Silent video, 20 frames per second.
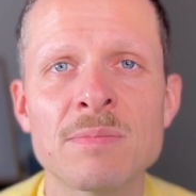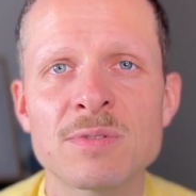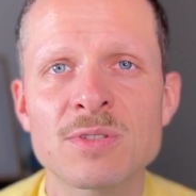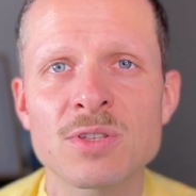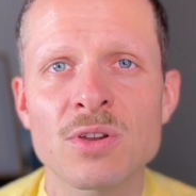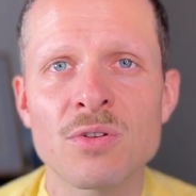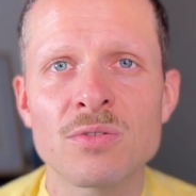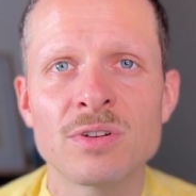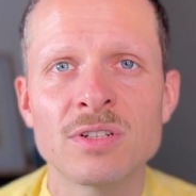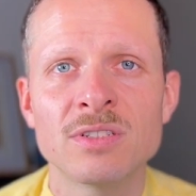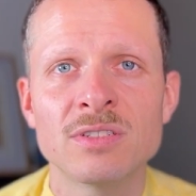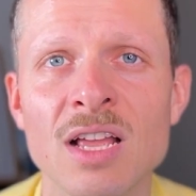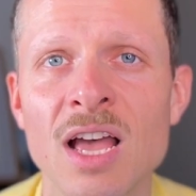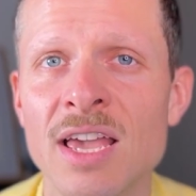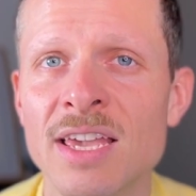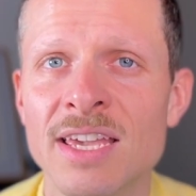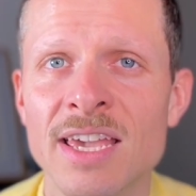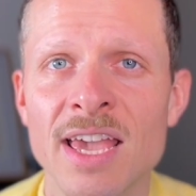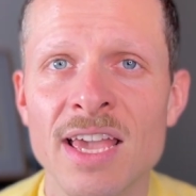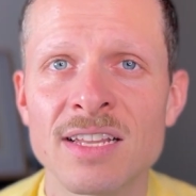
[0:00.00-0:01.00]
sorry,
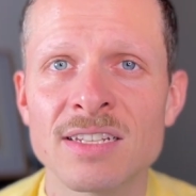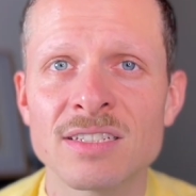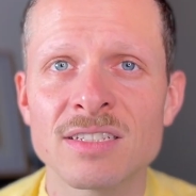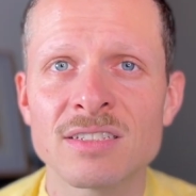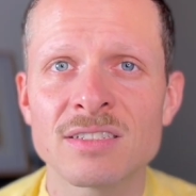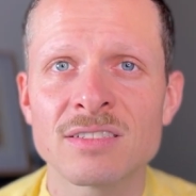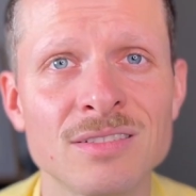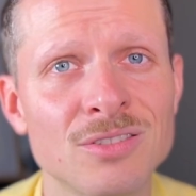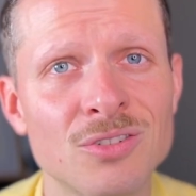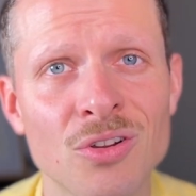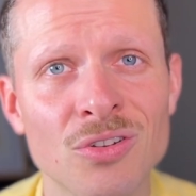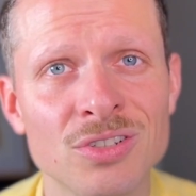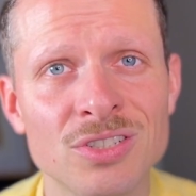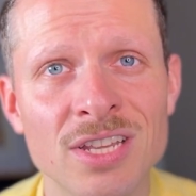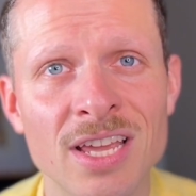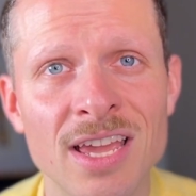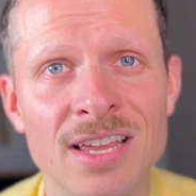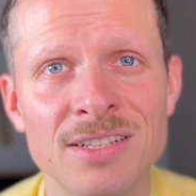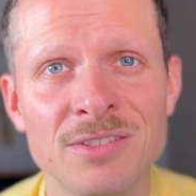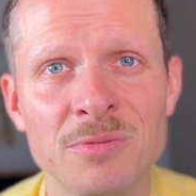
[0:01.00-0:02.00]
I can't,
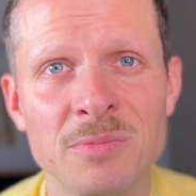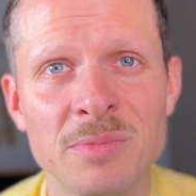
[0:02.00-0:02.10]
don't hate